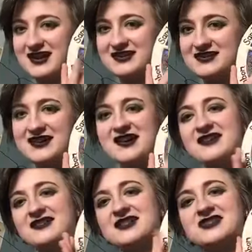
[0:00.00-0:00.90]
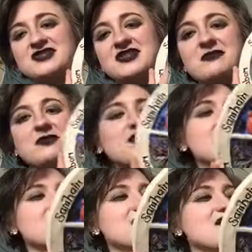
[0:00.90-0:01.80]
yeah, literally, but
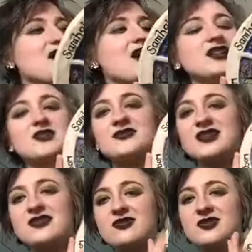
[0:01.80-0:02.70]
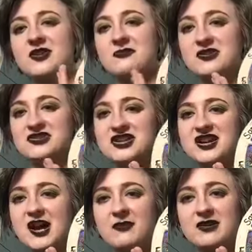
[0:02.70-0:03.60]
I love it so much. I
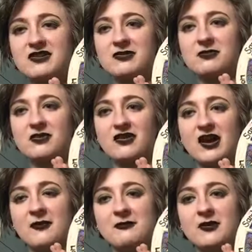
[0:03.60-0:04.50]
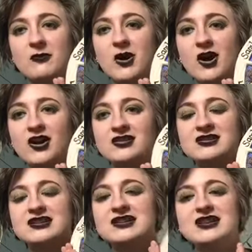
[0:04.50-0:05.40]
can't wait to put that on my wall
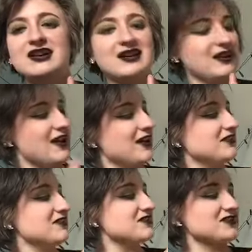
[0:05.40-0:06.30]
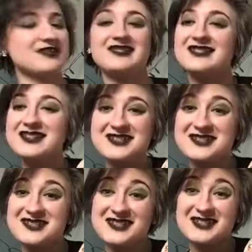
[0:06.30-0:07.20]
and
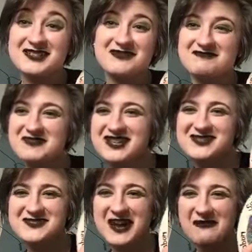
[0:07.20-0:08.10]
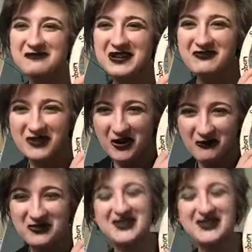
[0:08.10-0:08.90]
literally be so happy I've got one